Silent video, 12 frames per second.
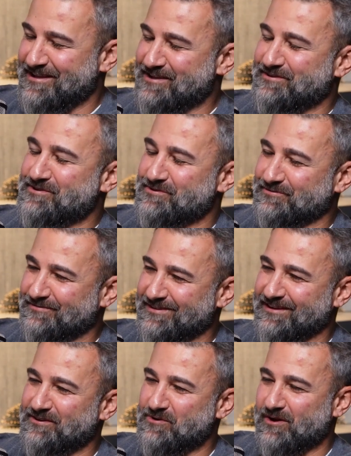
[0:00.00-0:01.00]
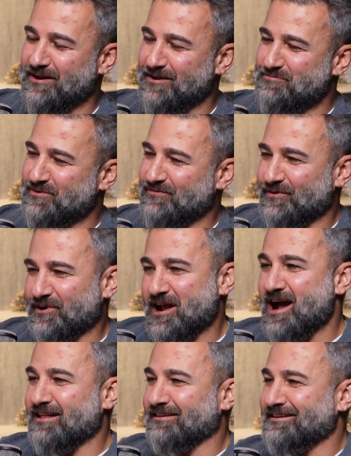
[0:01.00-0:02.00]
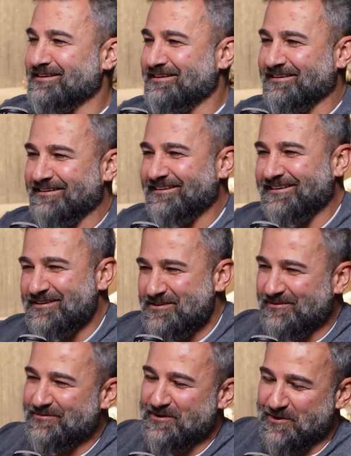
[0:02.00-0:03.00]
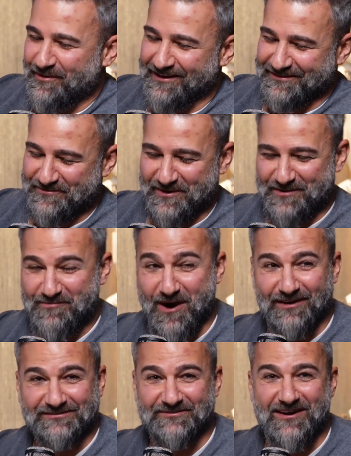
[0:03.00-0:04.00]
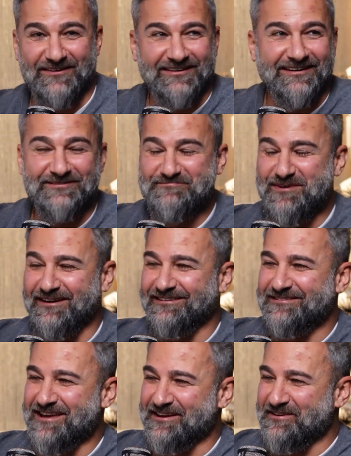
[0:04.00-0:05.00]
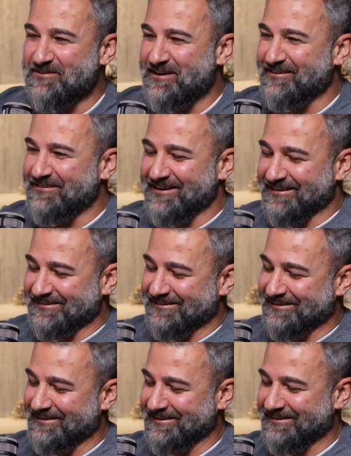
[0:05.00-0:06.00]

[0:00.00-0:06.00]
Thank you. Thank you. And I prefer colleague. We don't like the word boss around here, but thank you anyways.